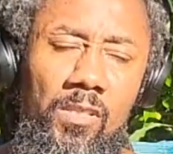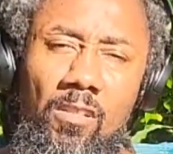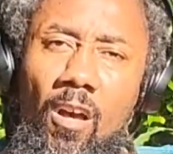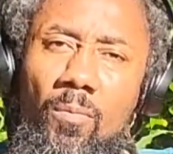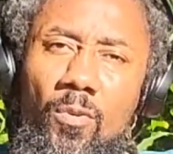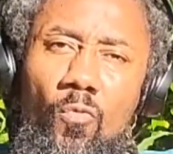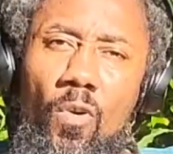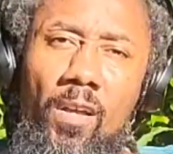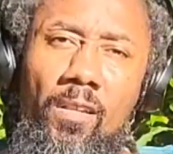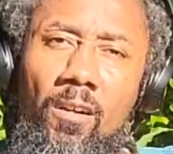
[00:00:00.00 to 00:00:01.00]
It's all been
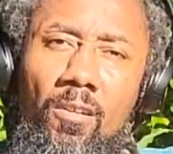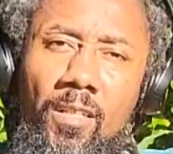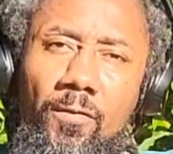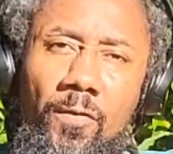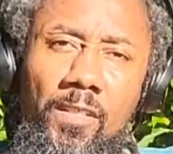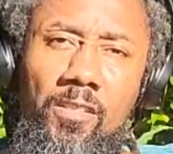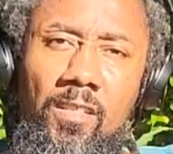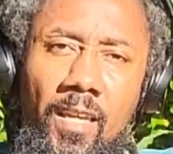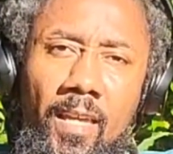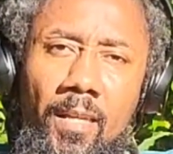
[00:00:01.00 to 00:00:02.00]
one long
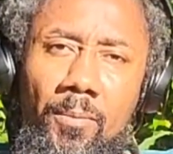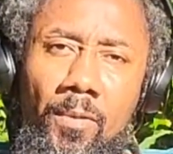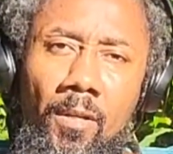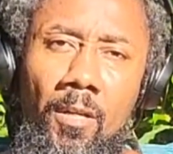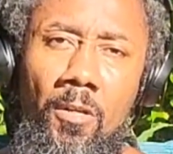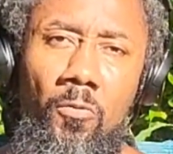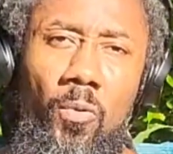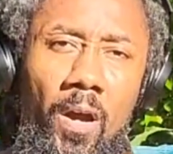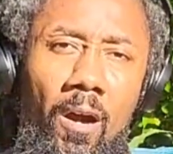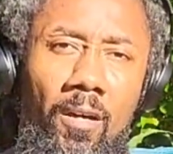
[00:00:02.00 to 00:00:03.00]
adventure game
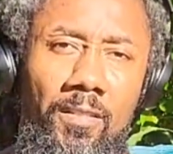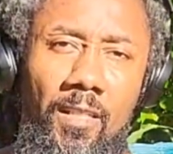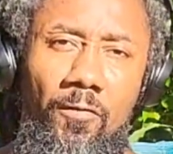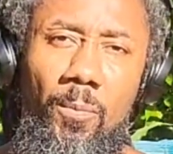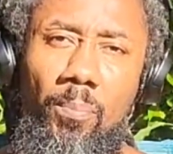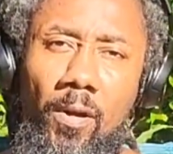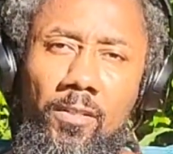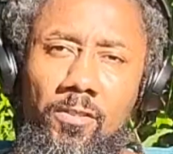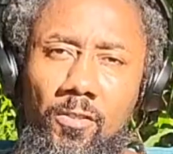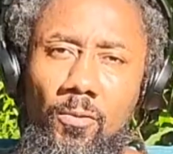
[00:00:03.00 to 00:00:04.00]
with all different
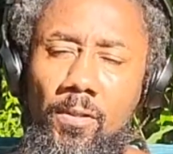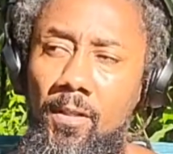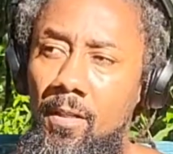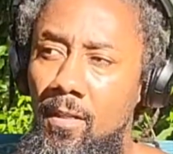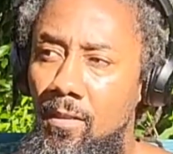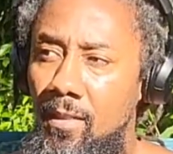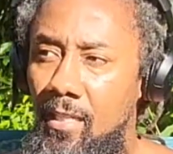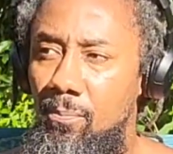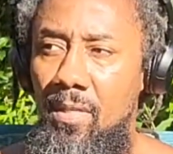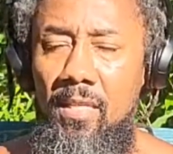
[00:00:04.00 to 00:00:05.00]
parts to it
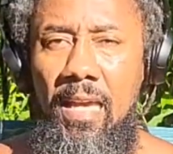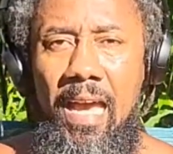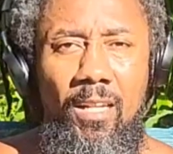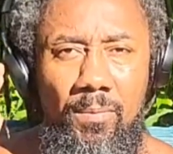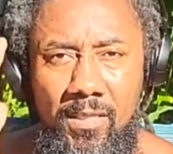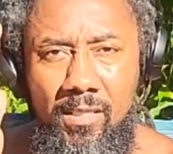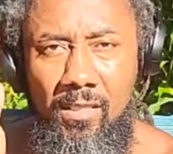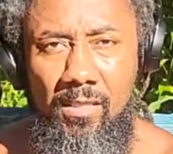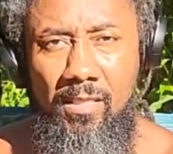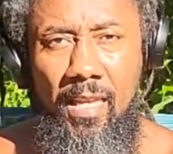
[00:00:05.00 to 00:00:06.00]
that's been guiding me
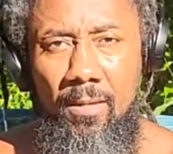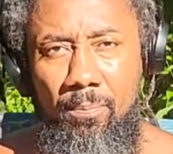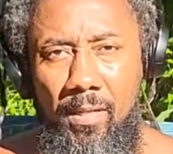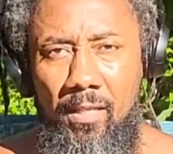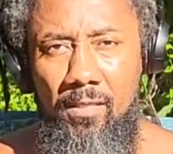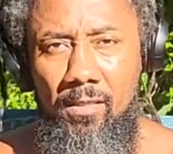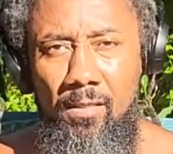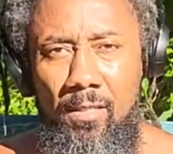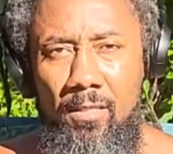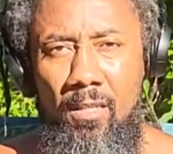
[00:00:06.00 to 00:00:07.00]
to the same
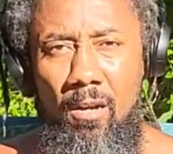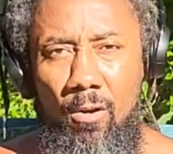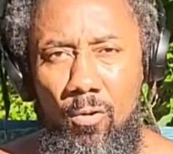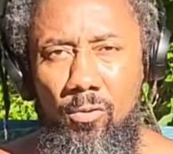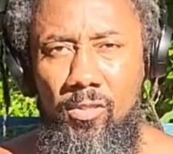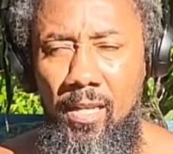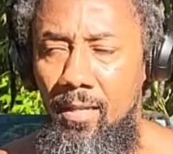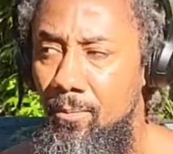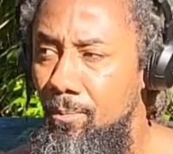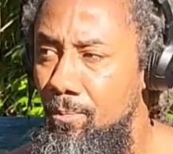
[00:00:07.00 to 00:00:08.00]
place the whole
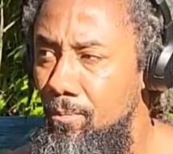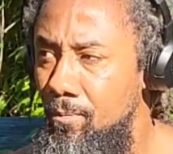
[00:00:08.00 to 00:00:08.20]
time.